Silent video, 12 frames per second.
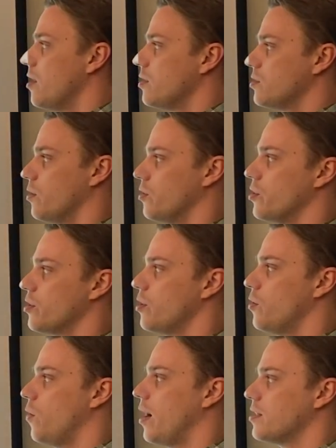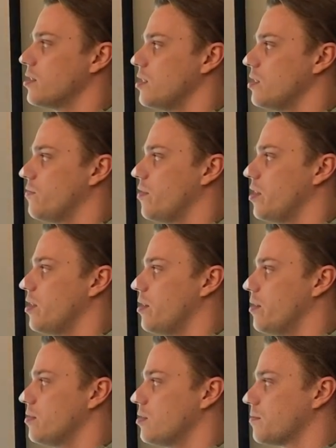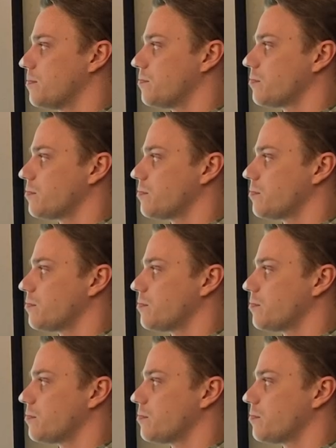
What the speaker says: So you're going to watch these videos,